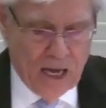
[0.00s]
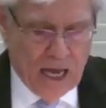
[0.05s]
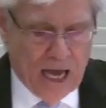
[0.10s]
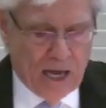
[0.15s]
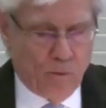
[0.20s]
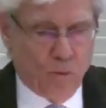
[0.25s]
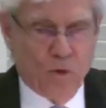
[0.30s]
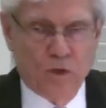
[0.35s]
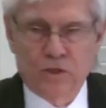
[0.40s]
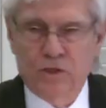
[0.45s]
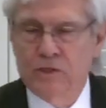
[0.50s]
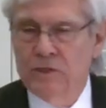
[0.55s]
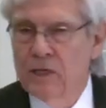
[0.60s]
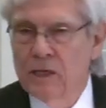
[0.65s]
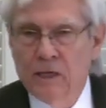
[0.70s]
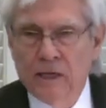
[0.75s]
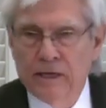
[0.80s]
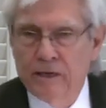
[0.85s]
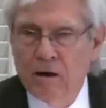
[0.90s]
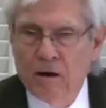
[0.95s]
and we're
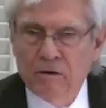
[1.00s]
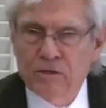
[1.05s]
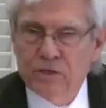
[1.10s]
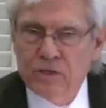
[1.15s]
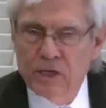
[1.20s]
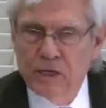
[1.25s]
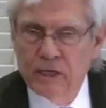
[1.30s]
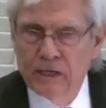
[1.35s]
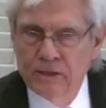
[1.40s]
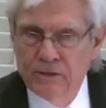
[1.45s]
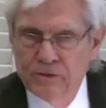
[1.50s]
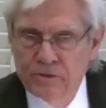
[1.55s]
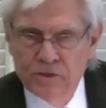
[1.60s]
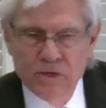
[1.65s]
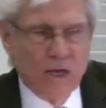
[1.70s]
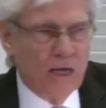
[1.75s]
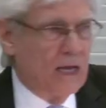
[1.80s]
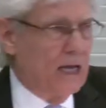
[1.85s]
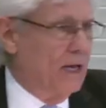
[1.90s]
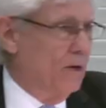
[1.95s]
still in our sins,
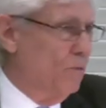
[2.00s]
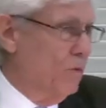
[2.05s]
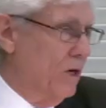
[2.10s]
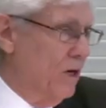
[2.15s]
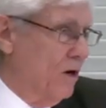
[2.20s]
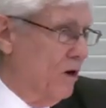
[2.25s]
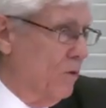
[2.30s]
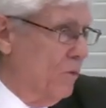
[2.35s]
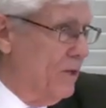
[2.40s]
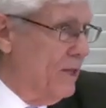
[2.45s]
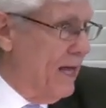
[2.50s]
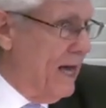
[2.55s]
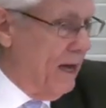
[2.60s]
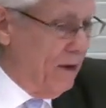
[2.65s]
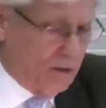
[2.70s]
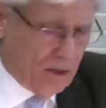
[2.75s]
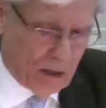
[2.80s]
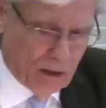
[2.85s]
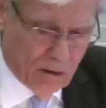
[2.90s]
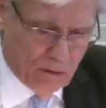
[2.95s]
and we are
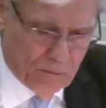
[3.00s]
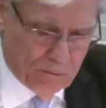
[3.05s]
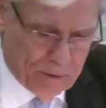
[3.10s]
without hope.